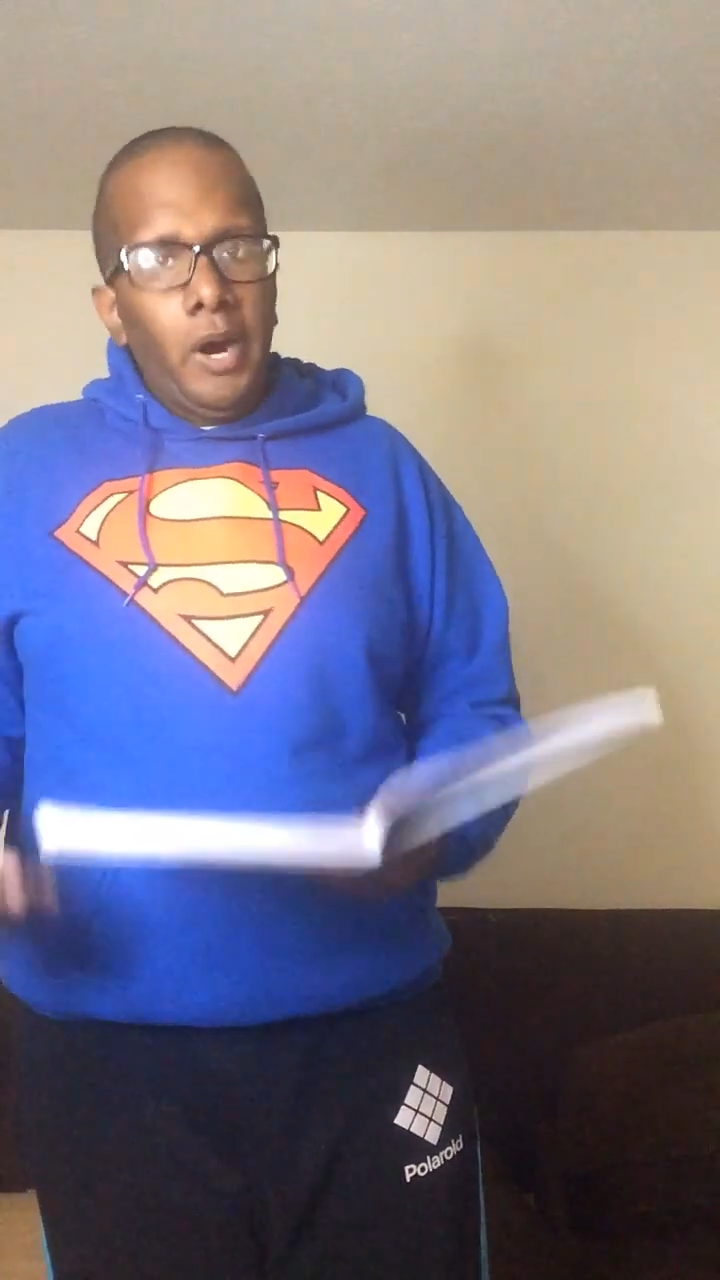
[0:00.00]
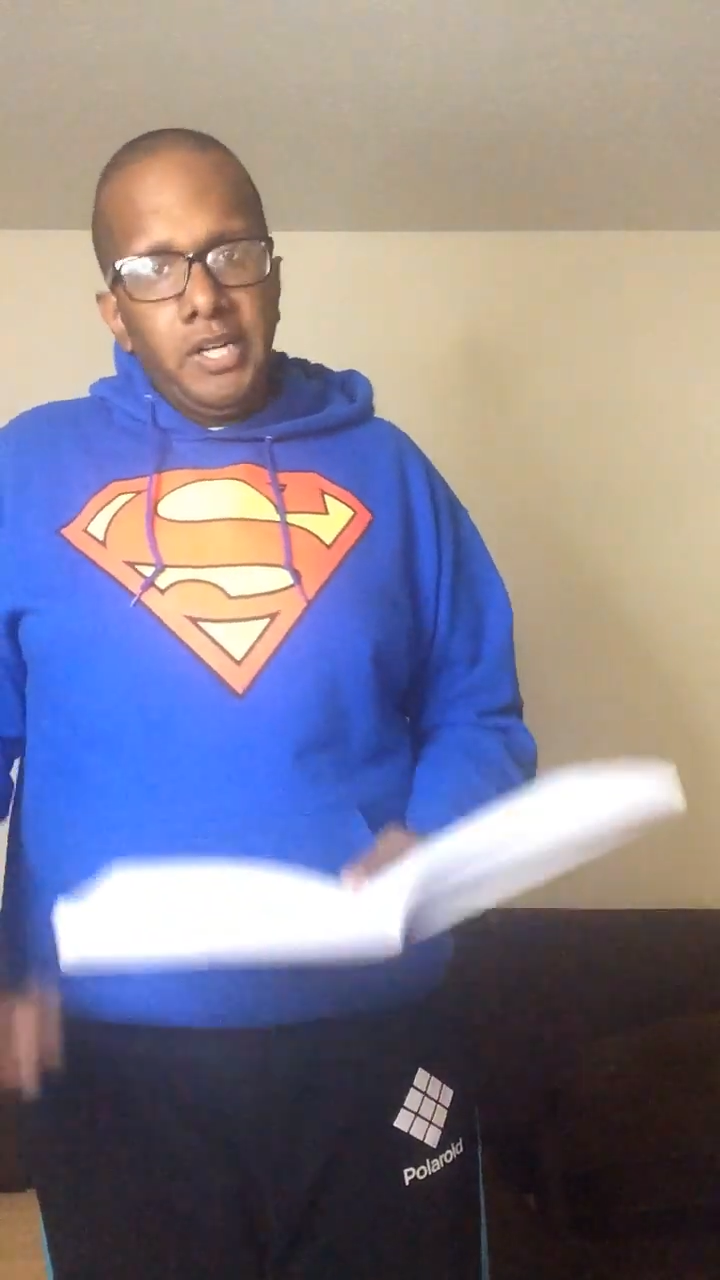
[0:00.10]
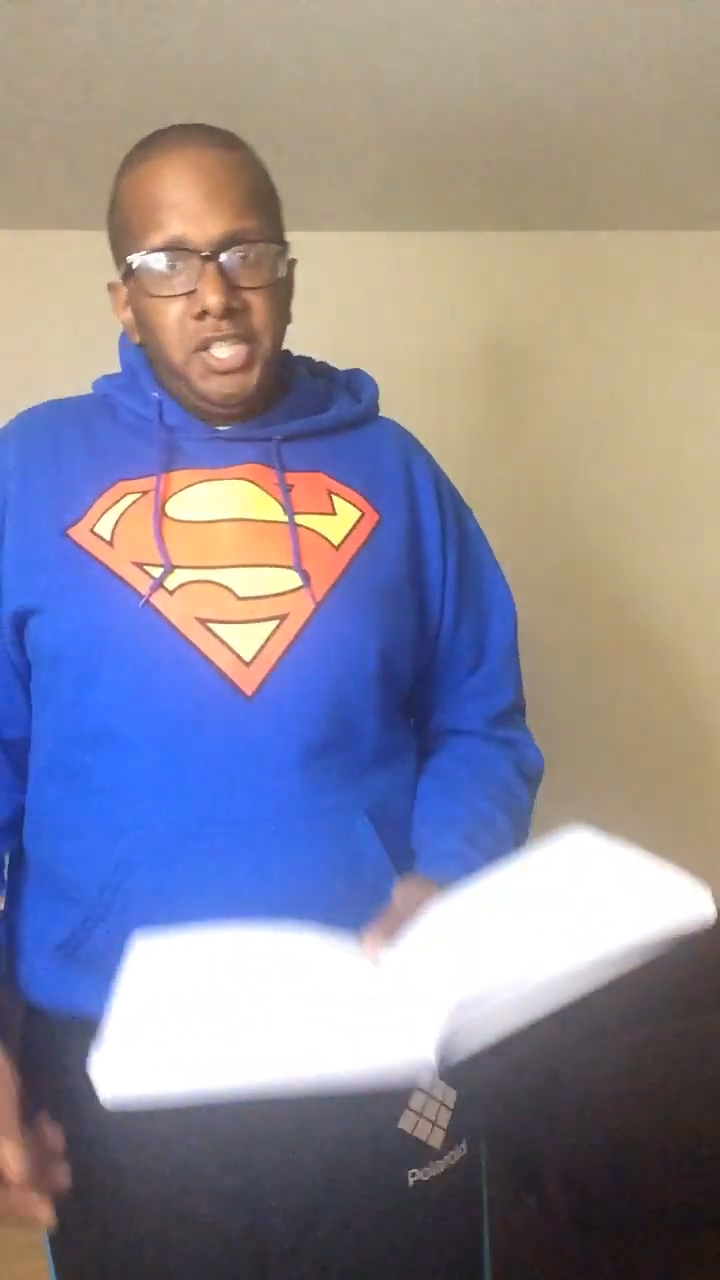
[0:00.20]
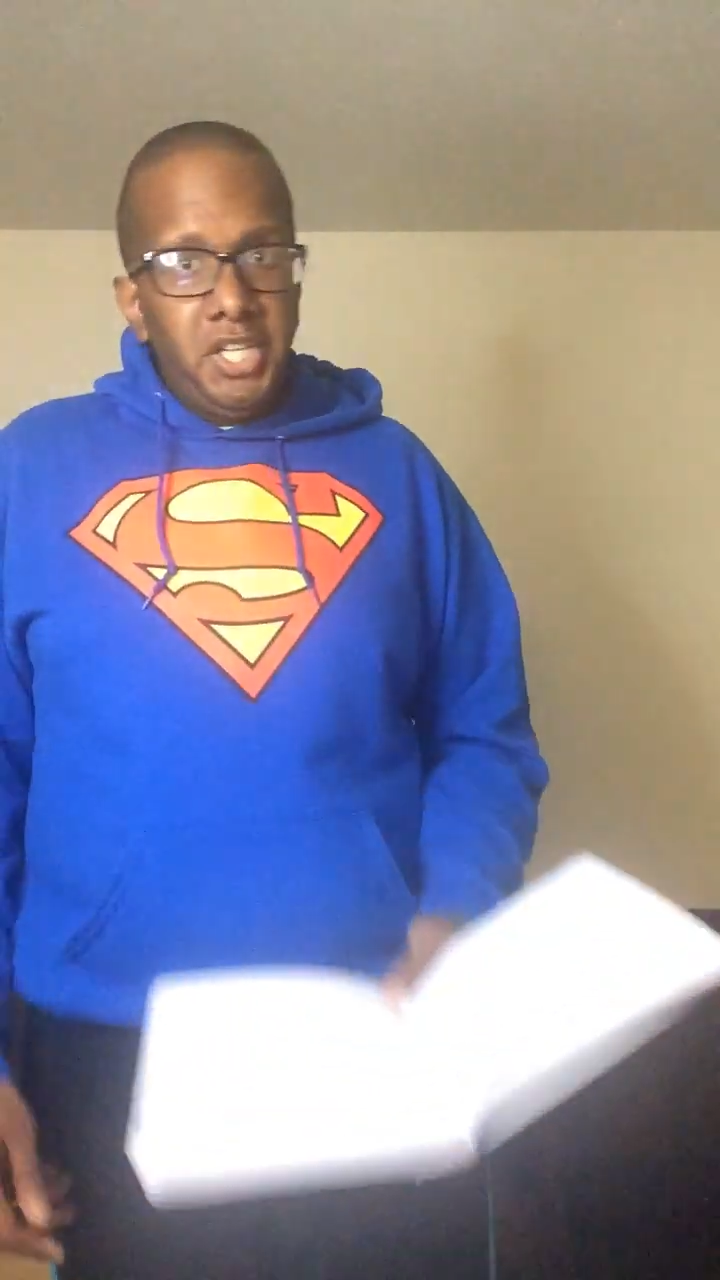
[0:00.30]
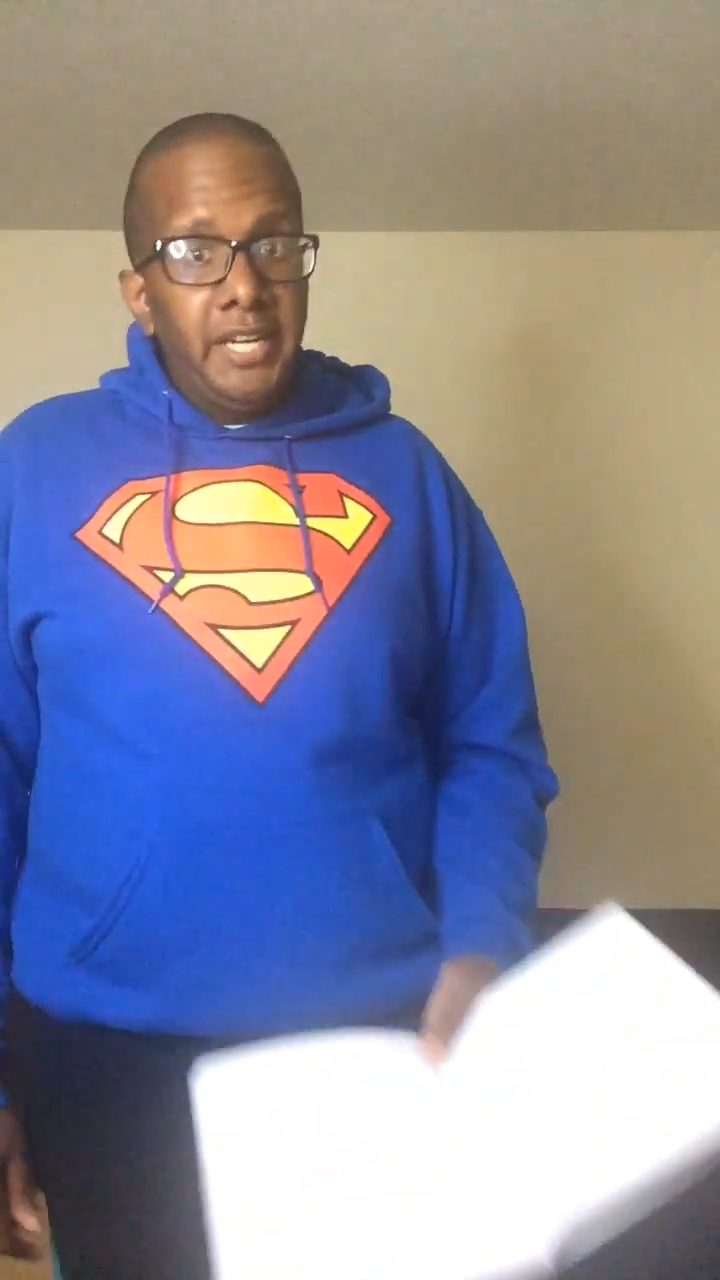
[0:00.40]

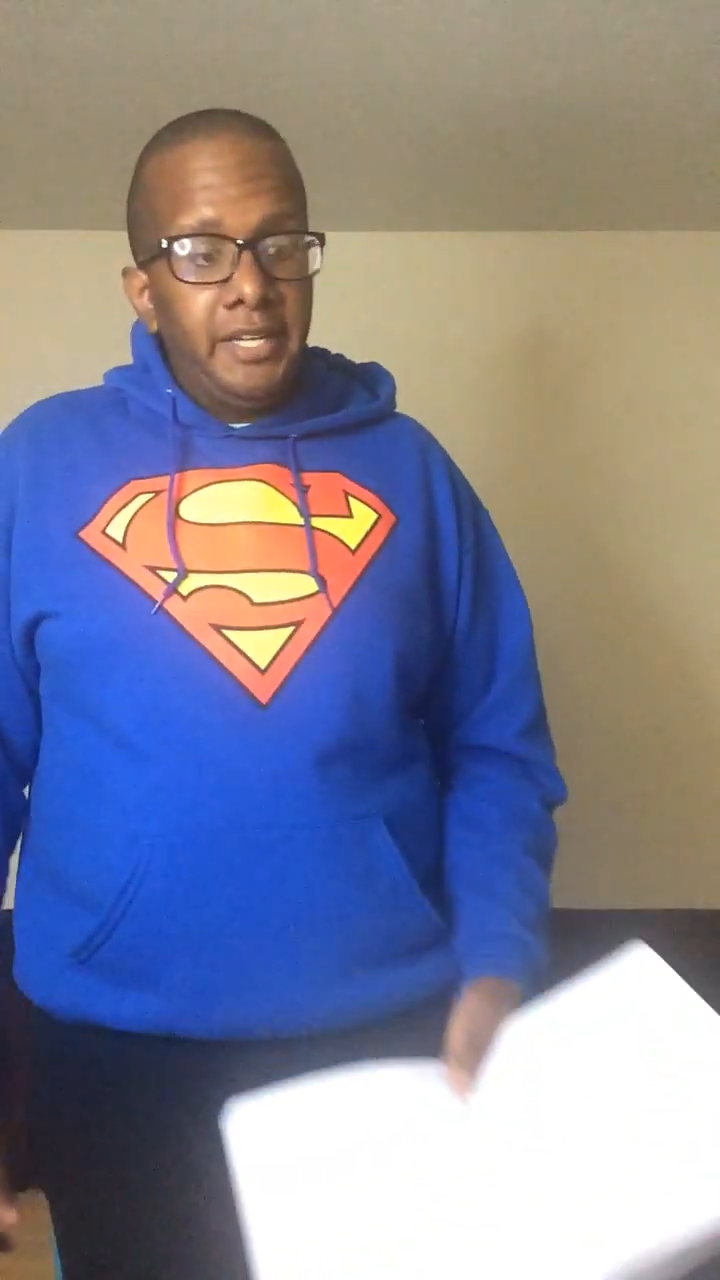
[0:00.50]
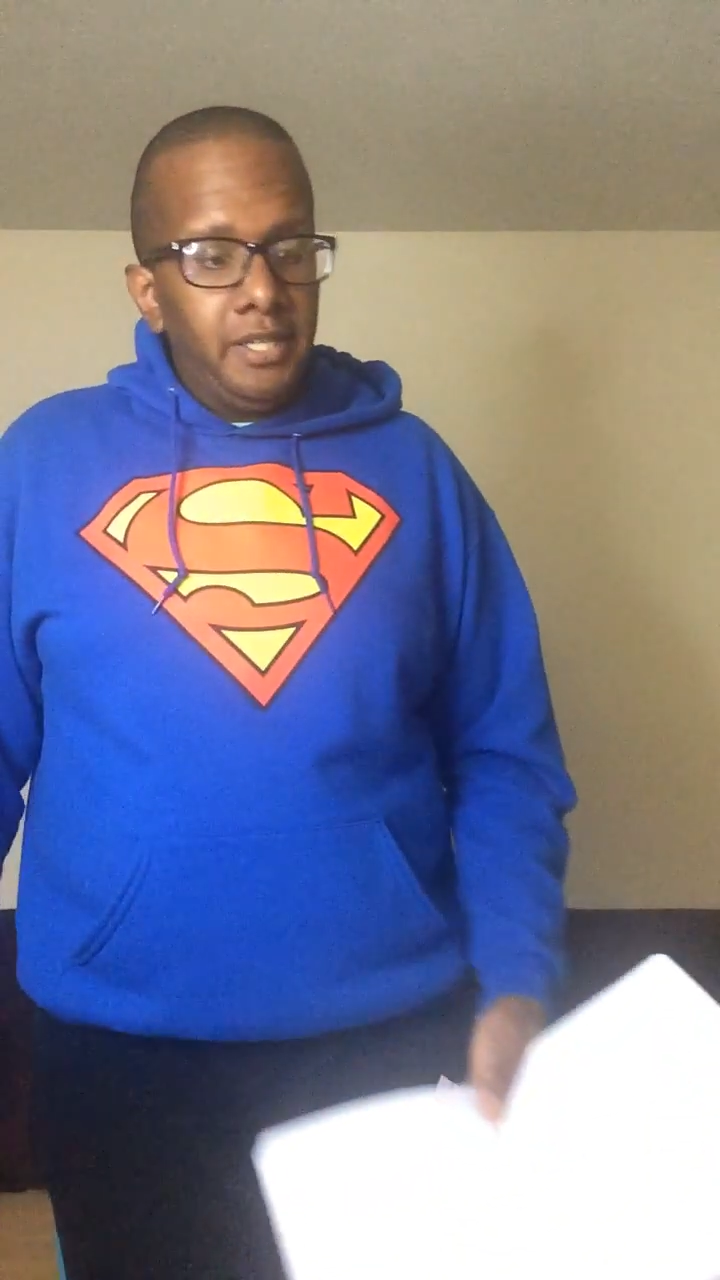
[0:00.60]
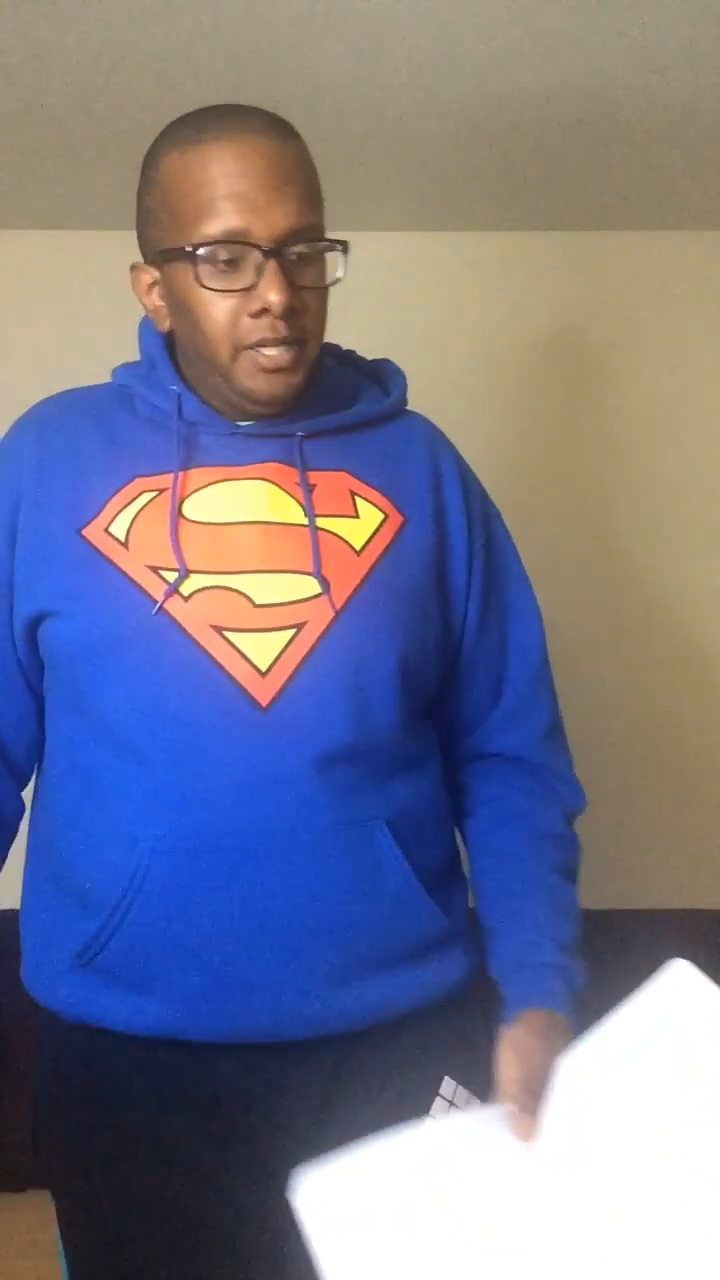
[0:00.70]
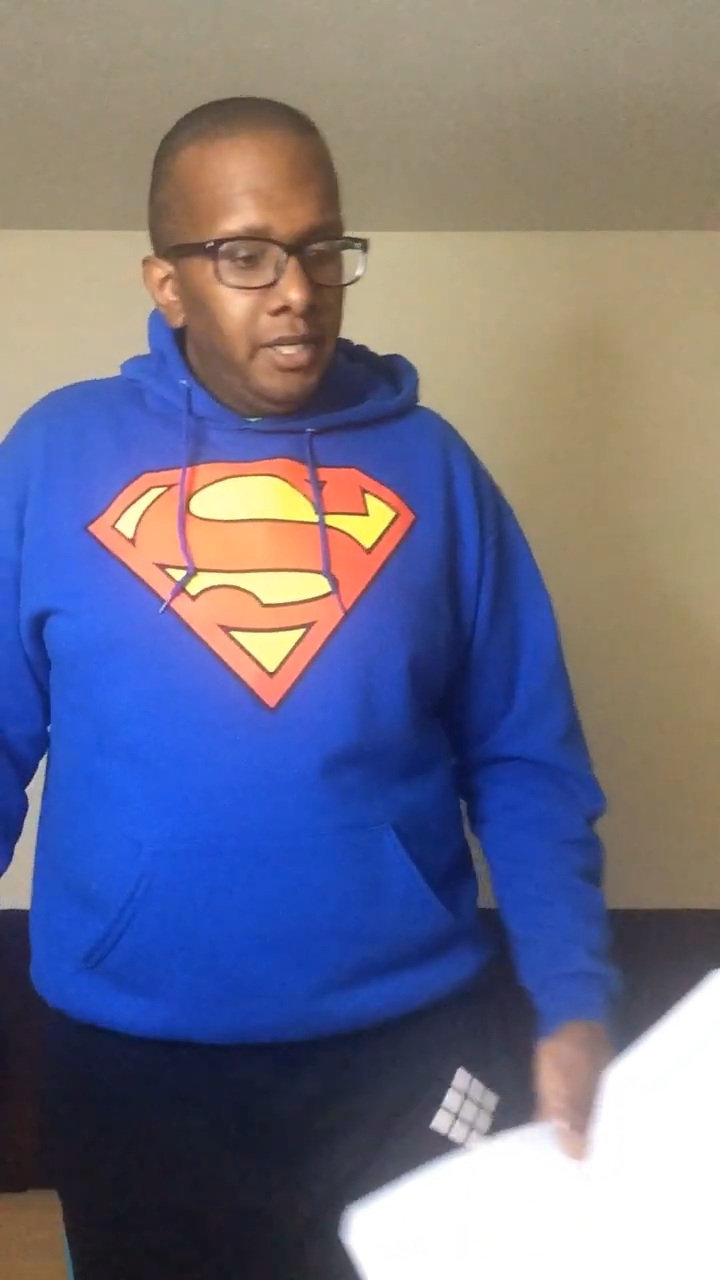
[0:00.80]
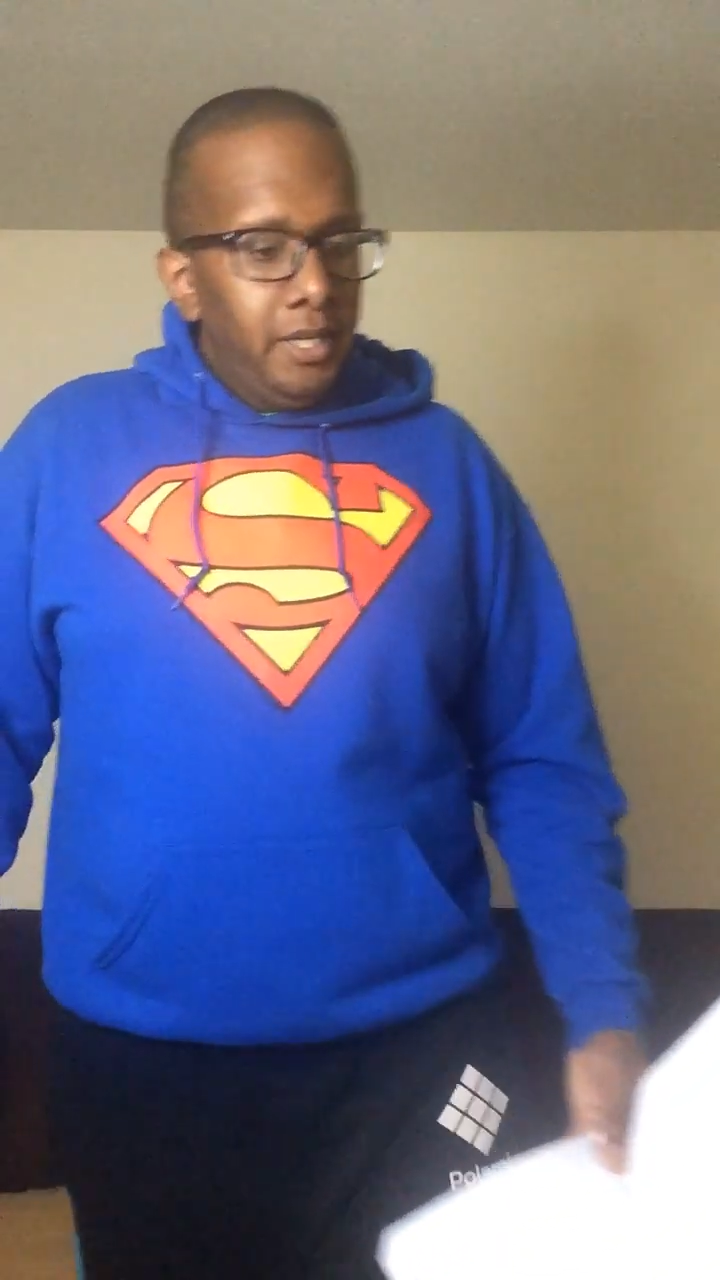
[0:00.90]
watching.